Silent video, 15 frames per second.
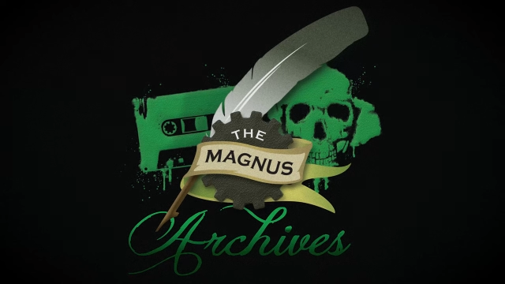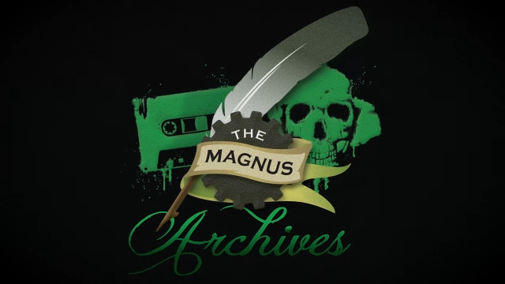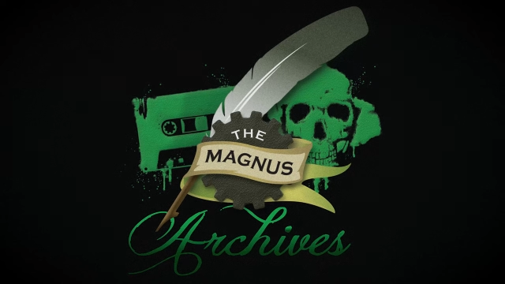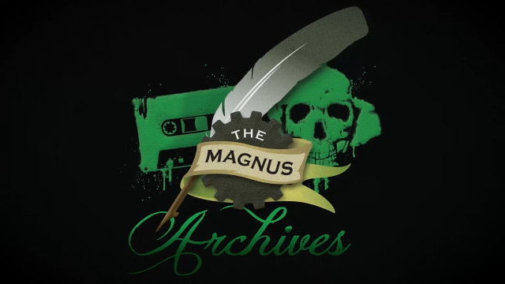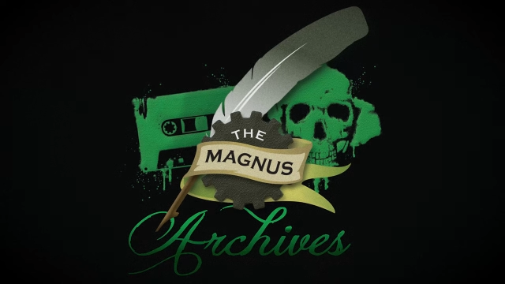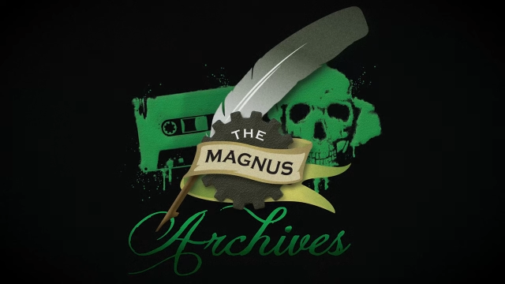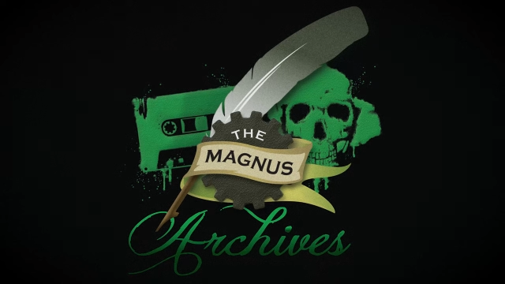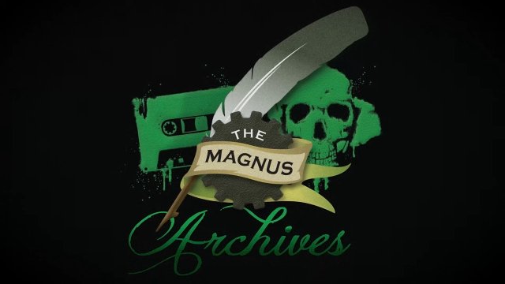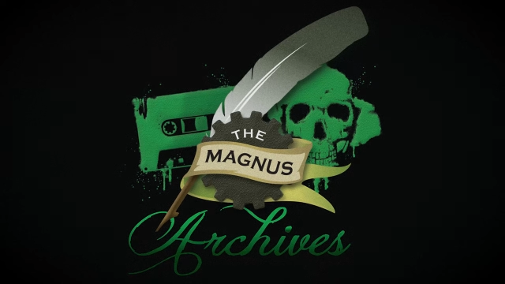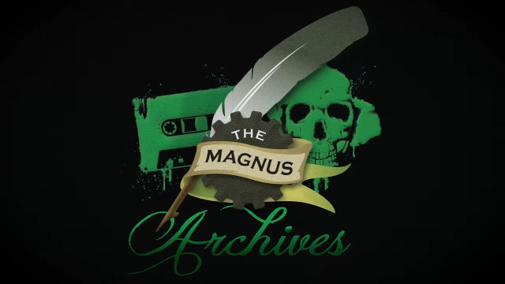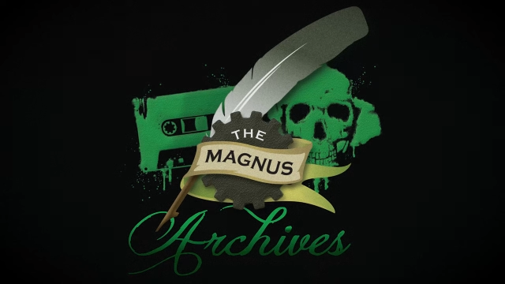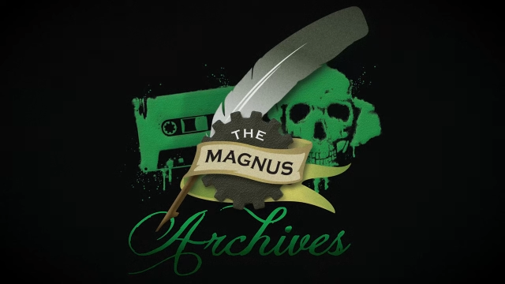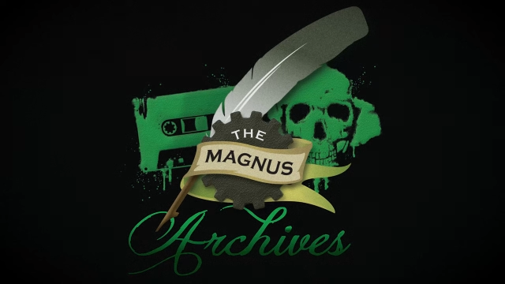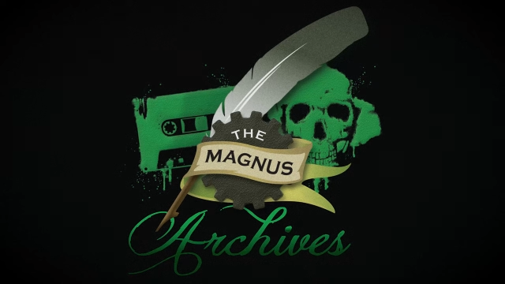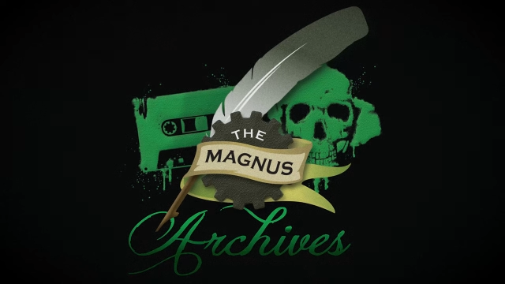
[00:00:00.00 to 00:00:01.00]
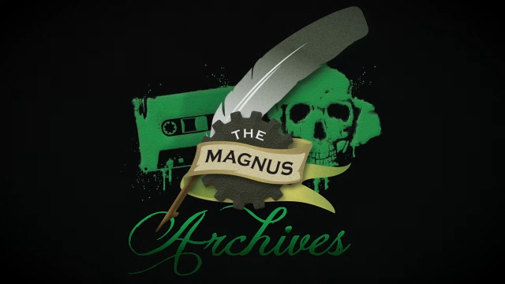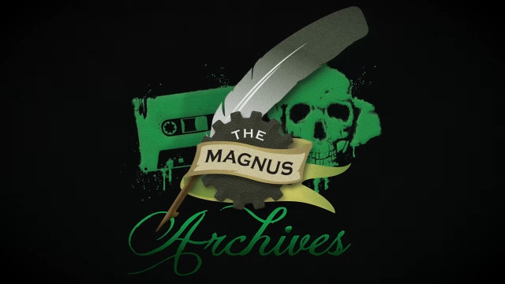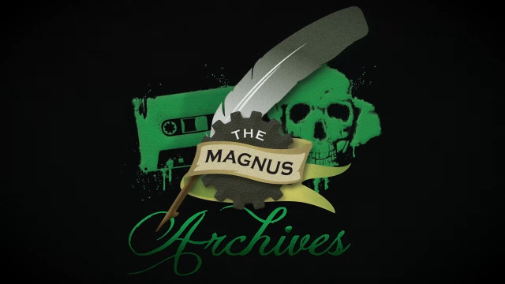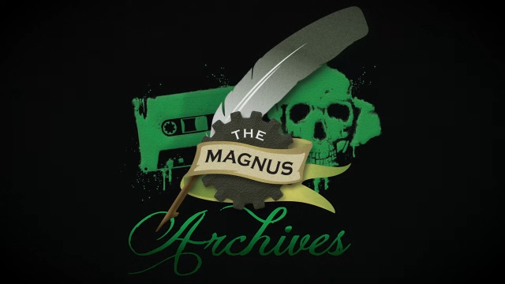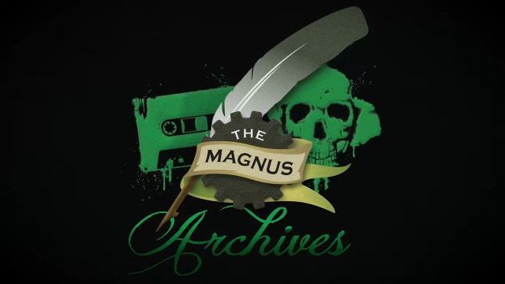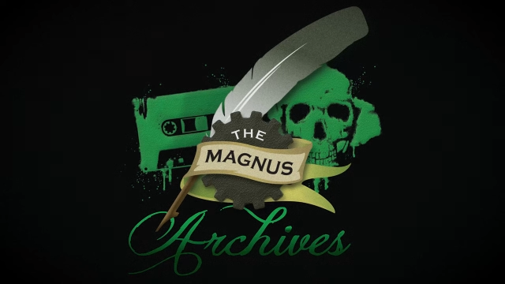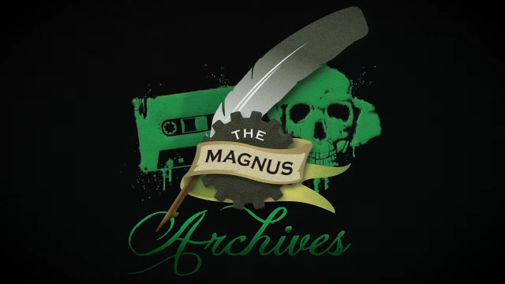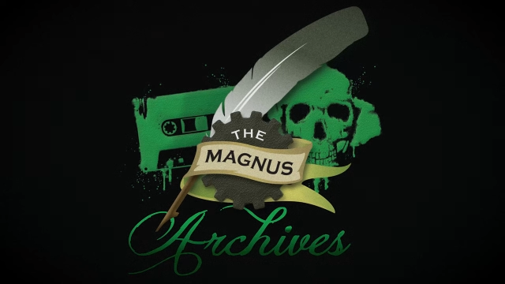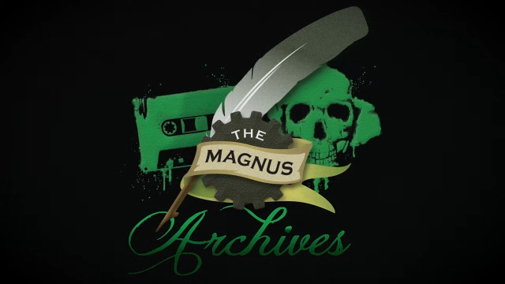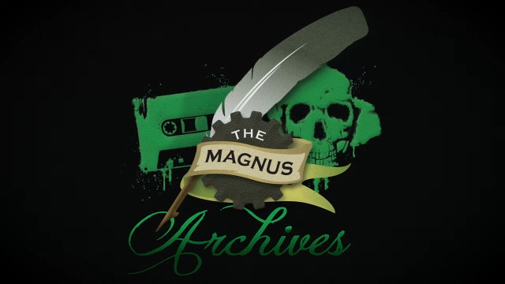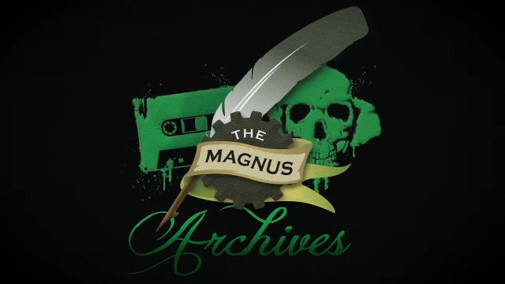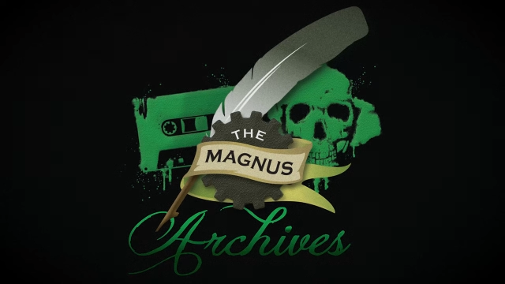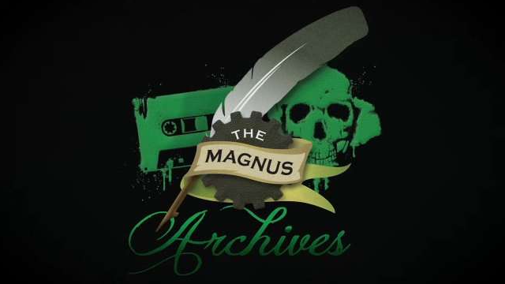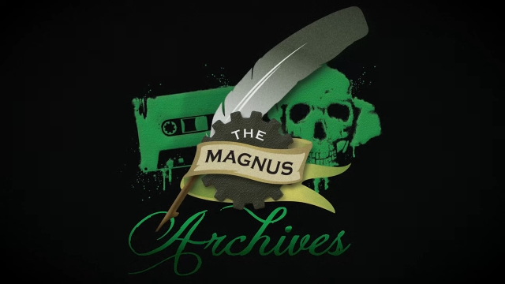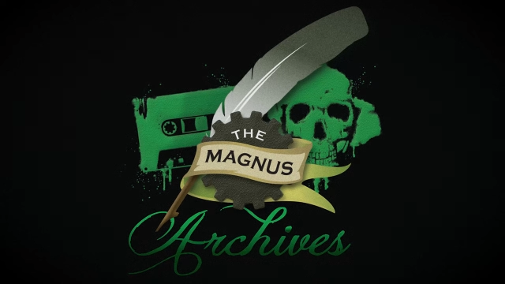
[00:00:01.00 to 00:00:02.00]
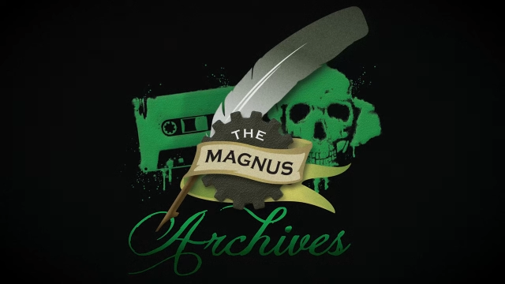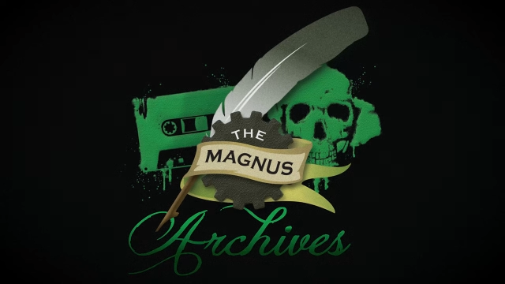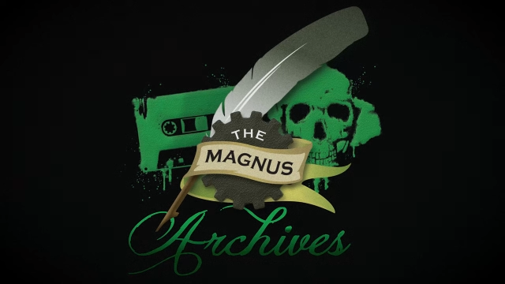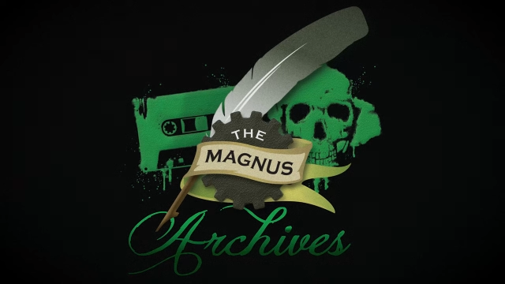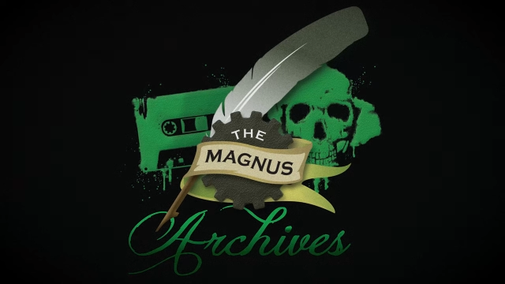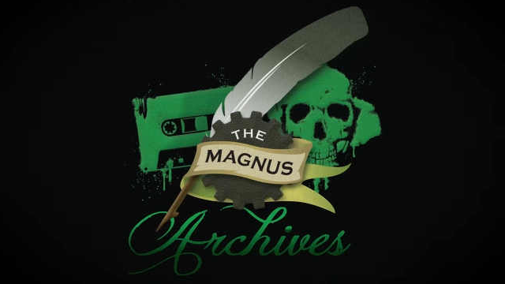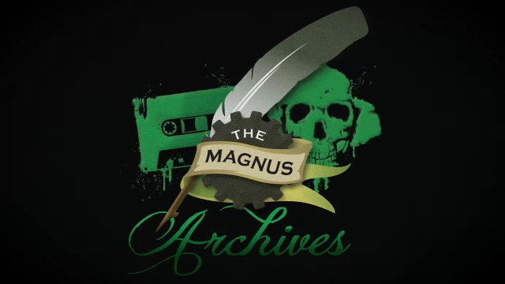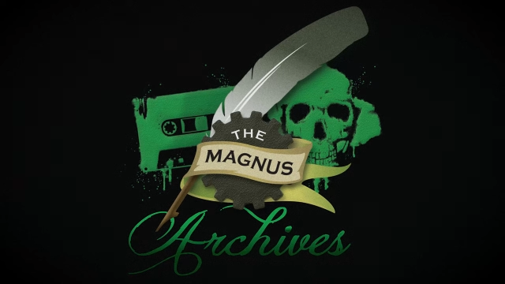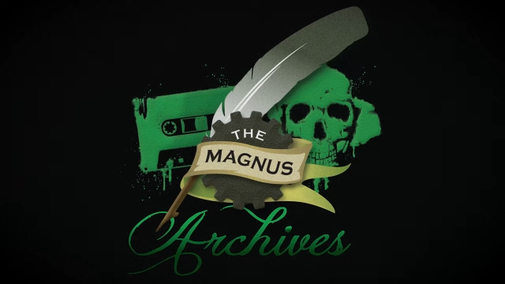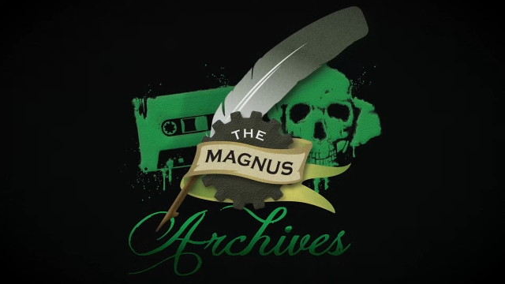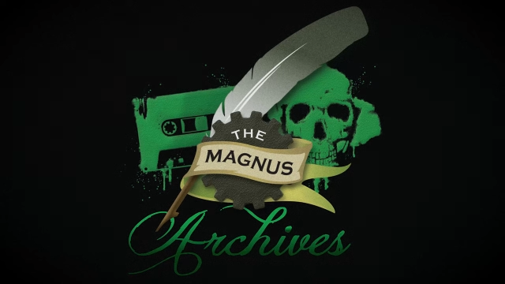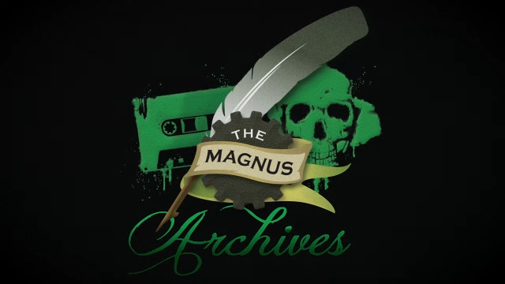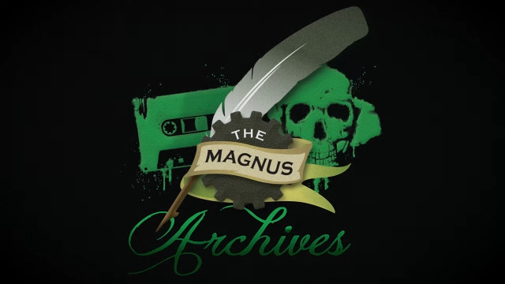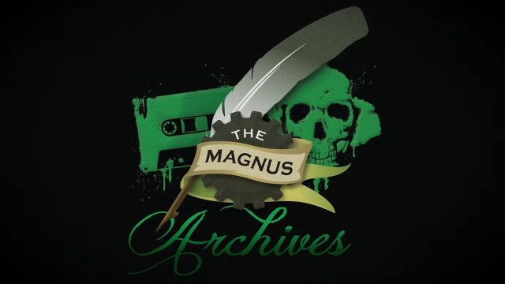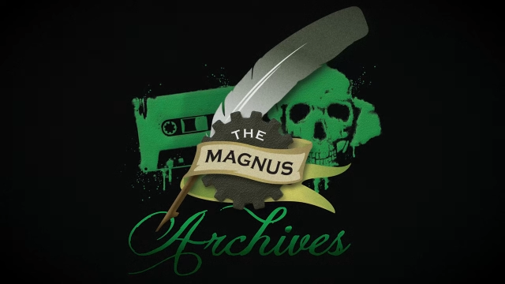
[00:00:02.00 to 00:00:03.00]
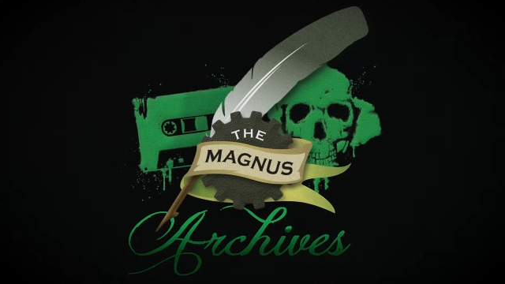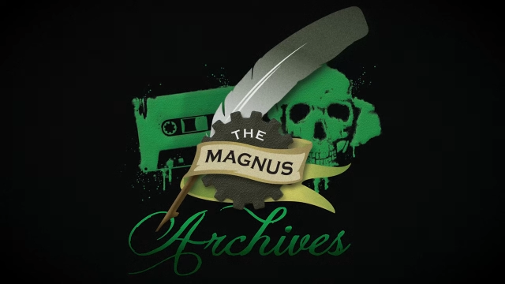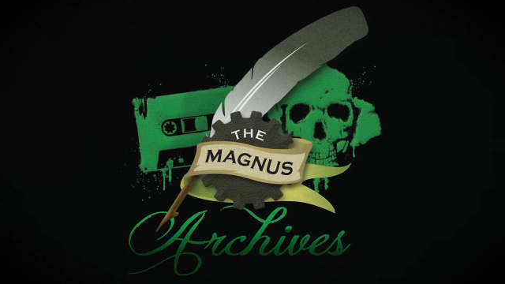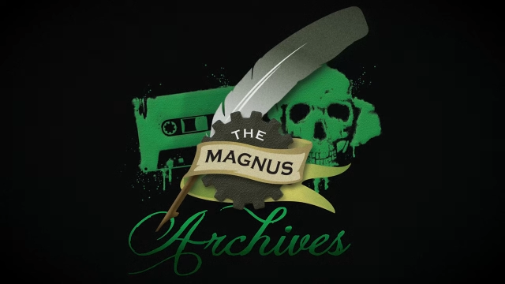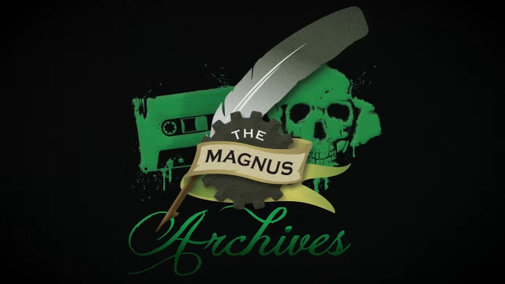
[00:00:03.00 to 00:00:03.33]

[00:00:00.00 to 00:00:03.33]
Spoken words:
[unreadable: no face in view]